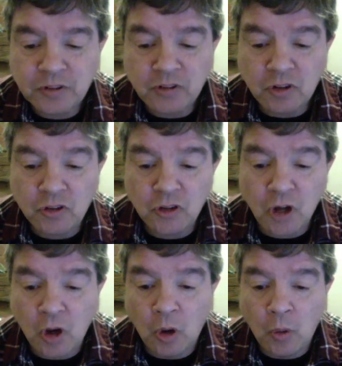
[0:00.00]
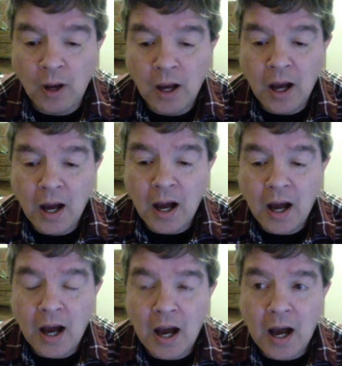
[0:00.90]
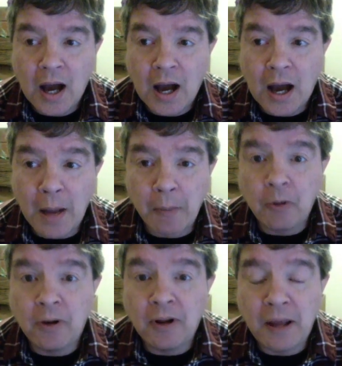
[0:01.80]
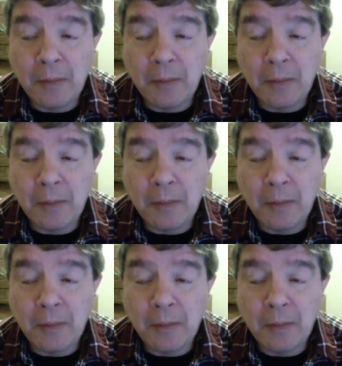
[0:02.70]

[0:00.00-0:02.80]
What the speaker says: So I'm going to